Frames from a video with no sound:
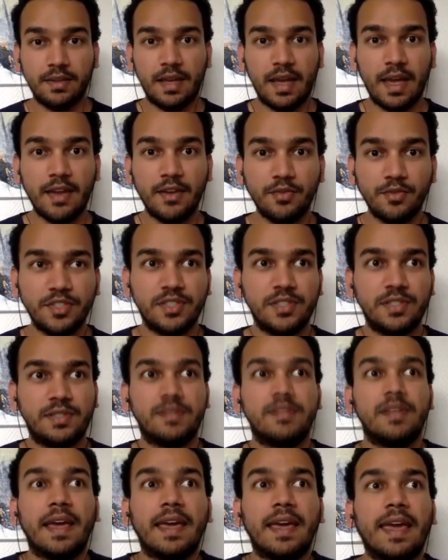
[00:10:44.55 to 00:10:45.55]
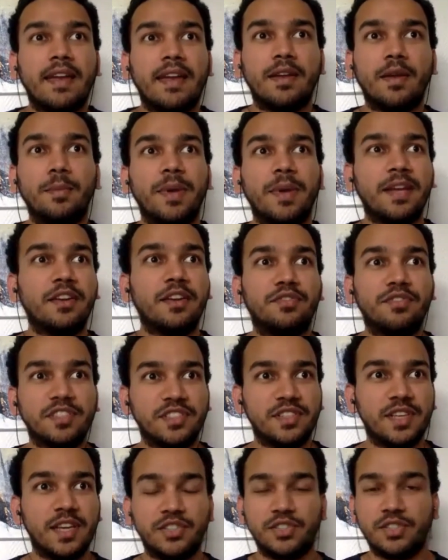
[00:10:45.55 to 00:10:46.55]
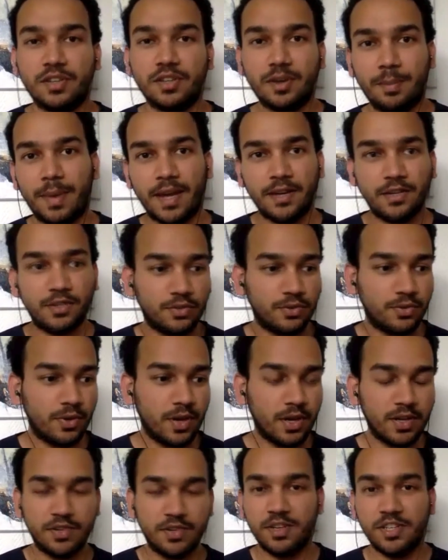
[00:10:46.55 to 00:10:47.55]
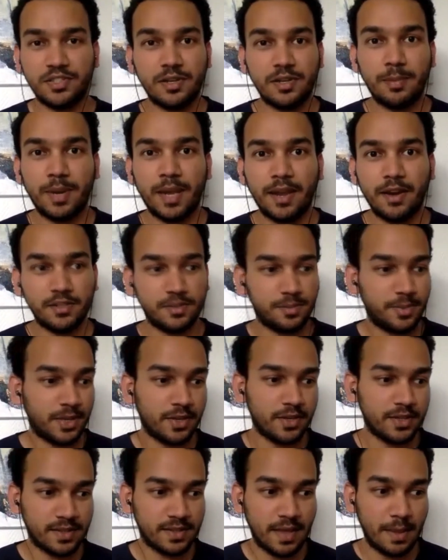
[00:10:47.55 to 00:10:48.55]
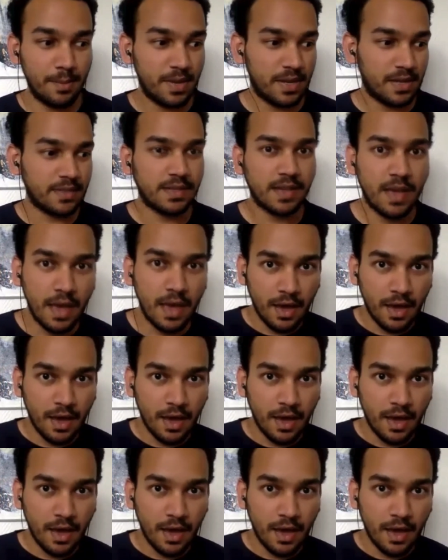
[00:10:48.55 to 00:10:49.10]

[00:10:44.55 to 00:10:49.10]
And which is, again, a big differentiation compared to traditional players, because they build